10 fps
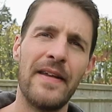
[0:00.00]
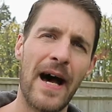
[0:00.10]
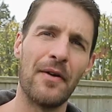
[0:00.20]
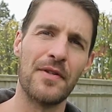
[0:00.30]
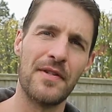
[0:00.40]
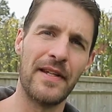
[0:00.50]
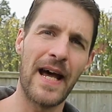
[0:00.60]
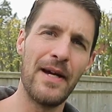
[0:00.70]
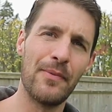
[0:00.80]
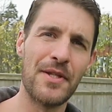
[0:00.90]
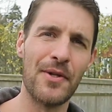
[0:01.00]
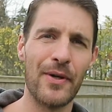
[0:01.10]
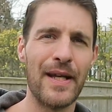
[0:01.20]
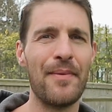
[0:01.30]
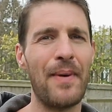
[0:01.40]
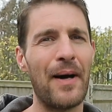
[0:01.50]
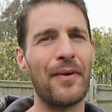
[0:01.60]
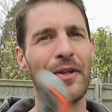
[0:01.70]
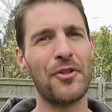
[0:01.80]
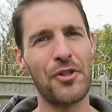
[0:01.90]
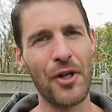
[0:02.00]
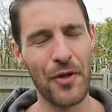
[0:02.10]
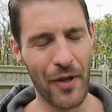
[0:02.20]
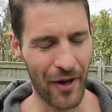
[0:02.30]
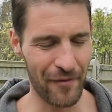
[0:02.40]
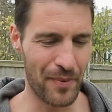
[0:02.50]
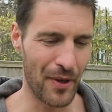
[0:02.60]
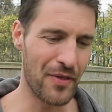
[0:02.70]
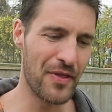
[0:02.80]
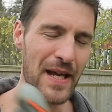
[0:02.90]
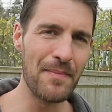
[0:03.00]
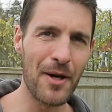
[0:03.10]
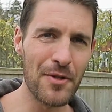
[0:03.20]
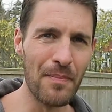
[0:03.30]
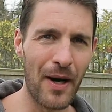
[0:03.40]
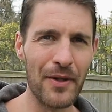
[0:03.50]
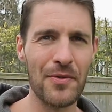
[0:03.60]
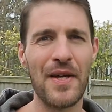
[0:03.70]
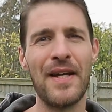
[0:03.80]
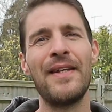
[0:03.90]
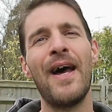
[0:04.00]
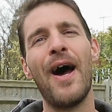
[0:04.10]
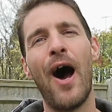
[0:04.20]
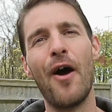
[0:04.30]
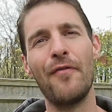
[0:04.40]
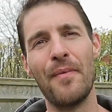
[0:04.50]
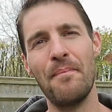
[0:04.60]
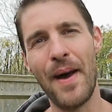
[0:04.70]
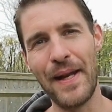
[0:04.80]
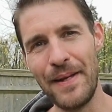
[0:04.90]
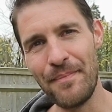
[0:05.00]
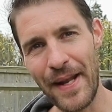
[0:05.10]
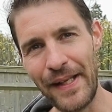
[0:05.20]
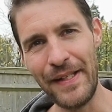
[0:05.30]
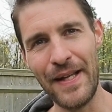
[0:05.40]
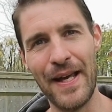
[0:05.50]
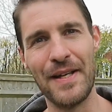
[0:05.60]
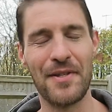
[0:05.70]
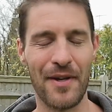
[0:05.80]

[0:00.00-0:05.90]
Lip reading: Now today we're talking about the shoe that I've put the most miles in over many years.